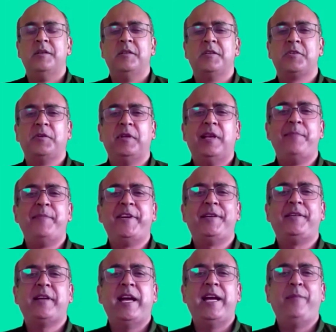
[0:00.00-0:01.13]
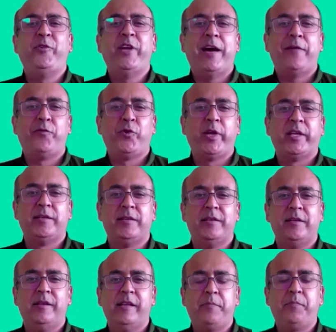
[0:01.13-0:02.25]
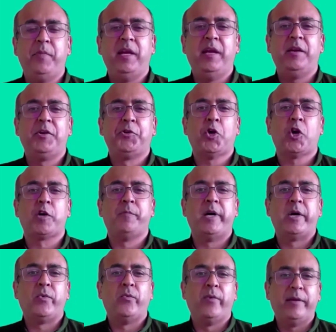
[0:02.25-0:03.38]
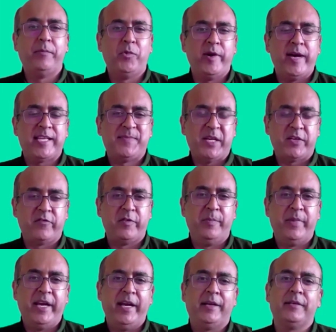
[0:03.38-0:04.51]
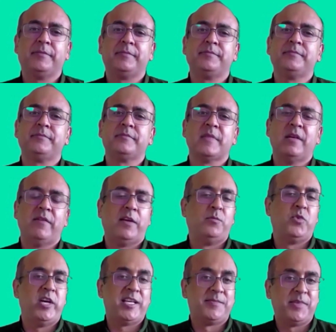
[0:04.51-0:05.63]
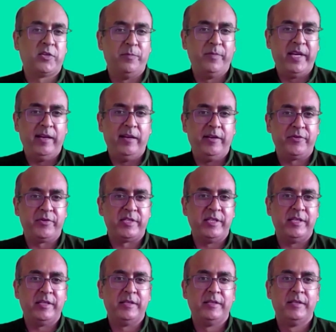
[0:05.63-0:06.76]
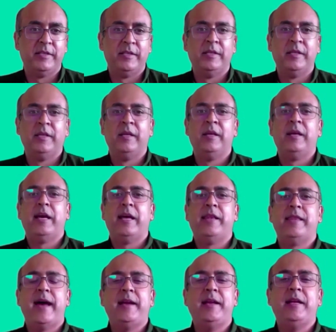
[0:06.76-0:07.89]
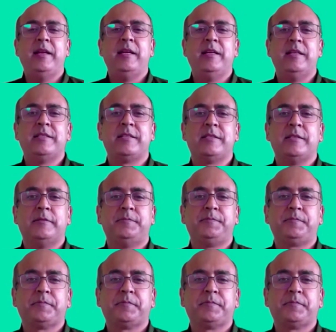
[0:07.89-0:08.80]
So in the limited time we have together, let me talk about one more aspect of the brain, one more aspect of brain literacy, and that is